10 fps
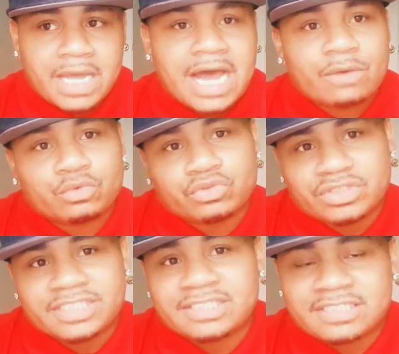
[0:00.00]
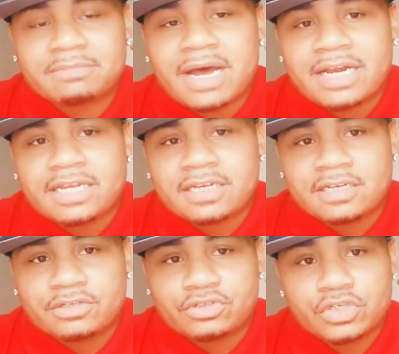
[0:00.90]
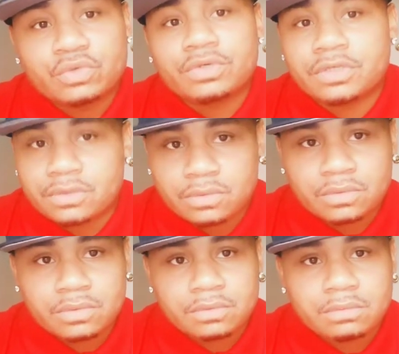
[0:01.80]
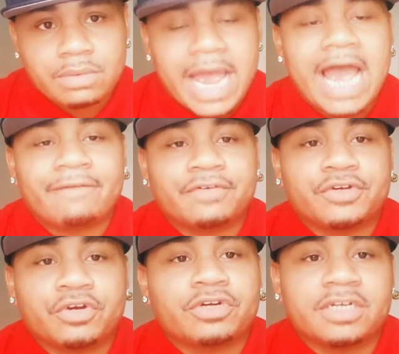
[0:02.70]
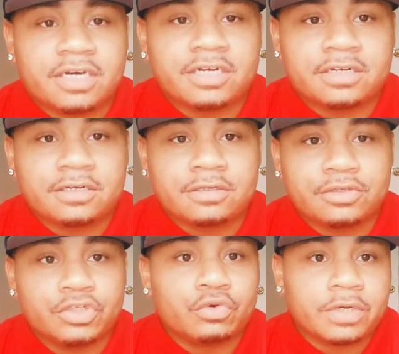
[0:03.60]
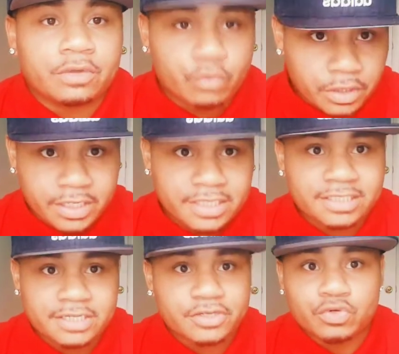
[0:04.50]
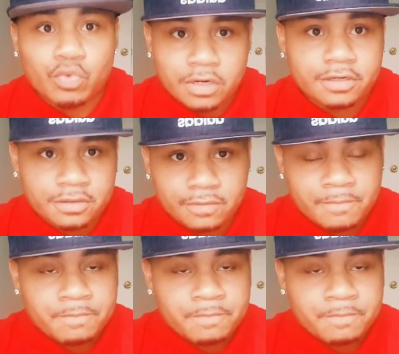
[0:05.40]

God will send somebody to you after you're done doing what it is that you want to do.